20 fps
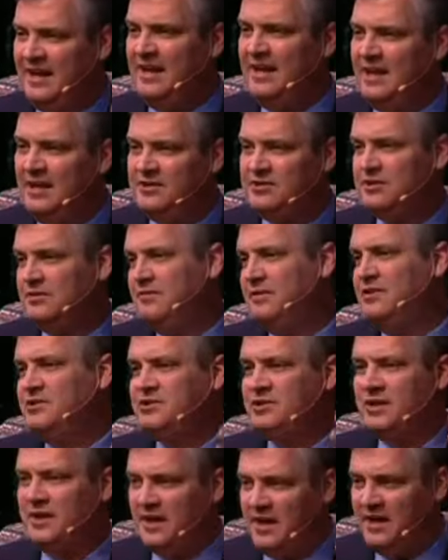
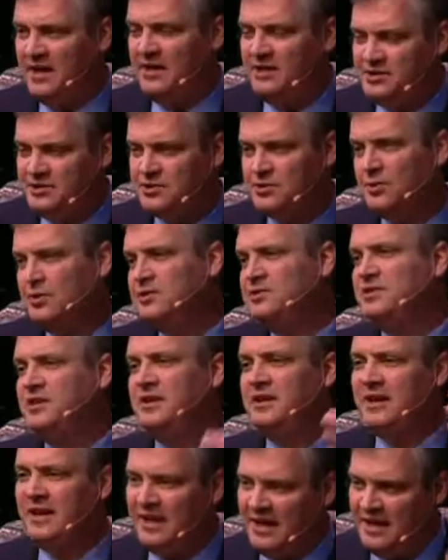intervention, any
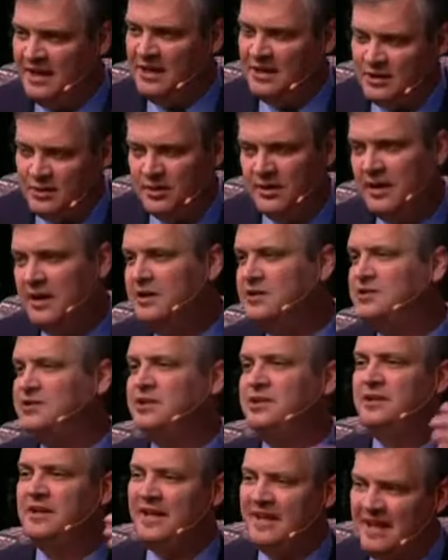sourcing, any
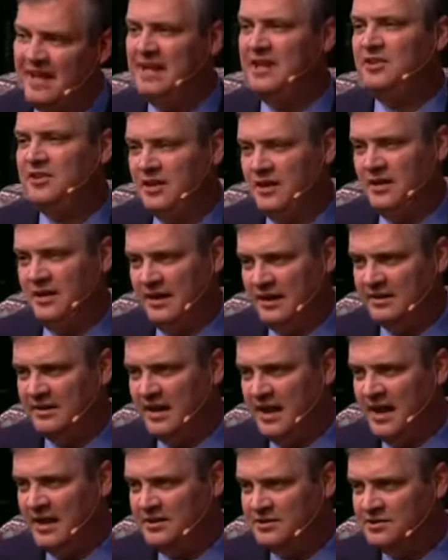creation, anything like
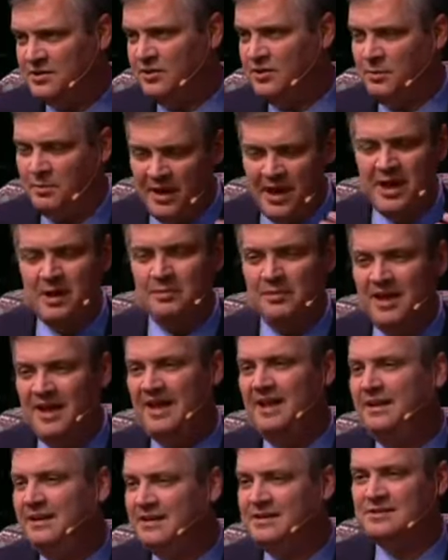that. So the bottom
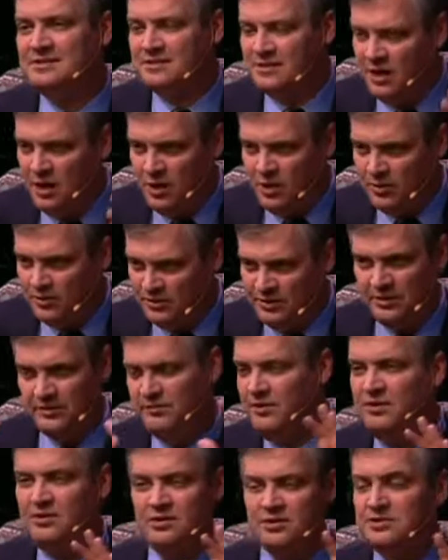line is, no, if
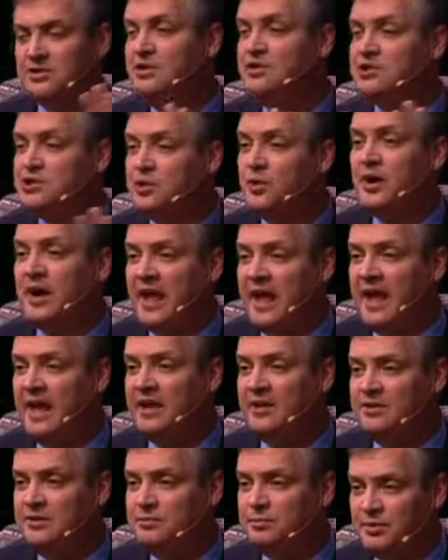you just need
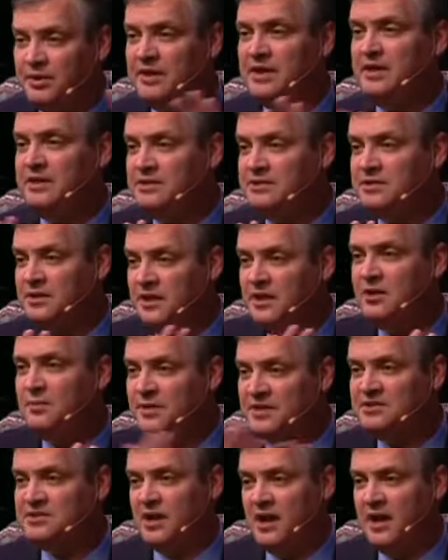shorthand, please hear
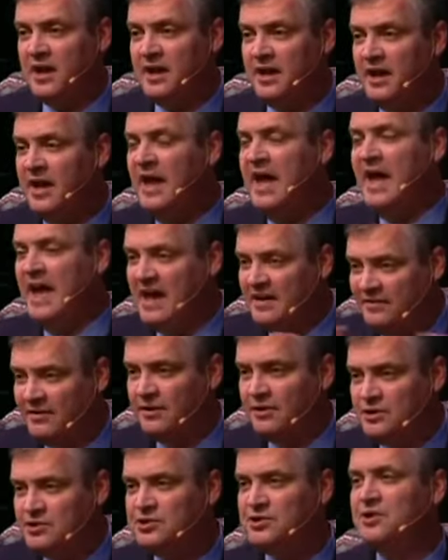me say,
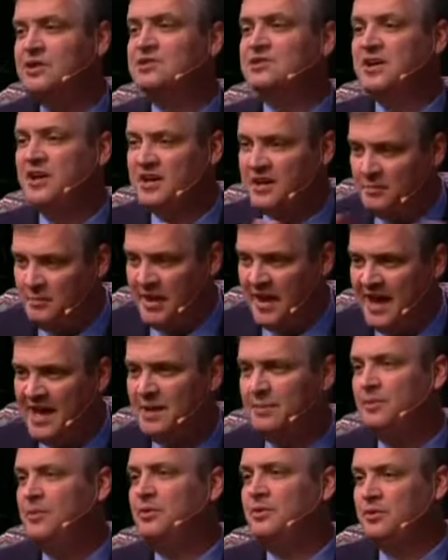evolution is not
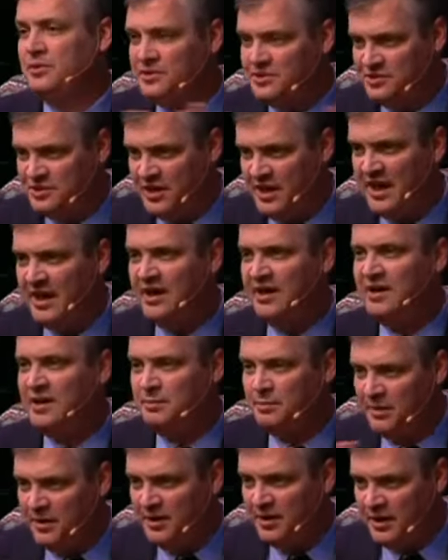compatible with Christianity,
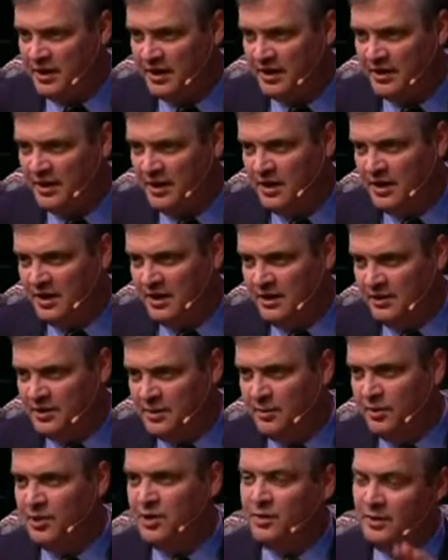period. The
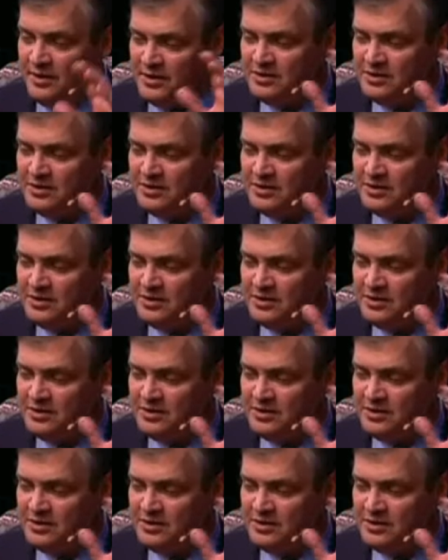more you